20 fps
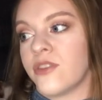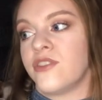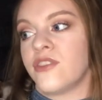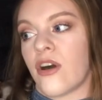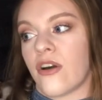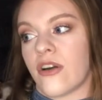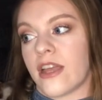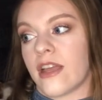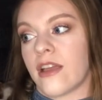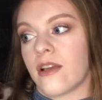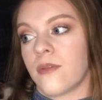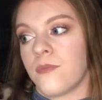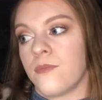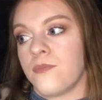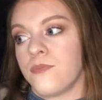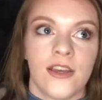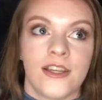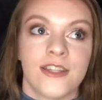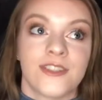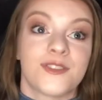dogging.
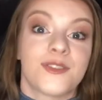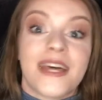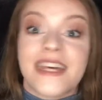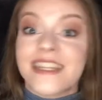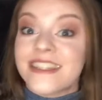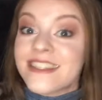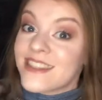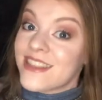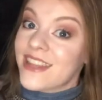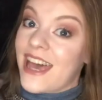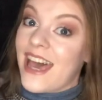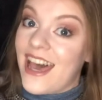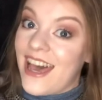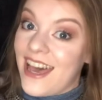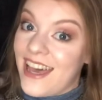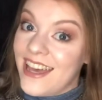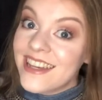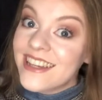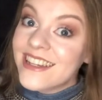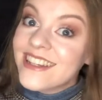So that's
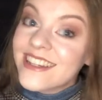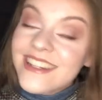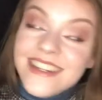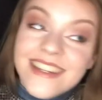that.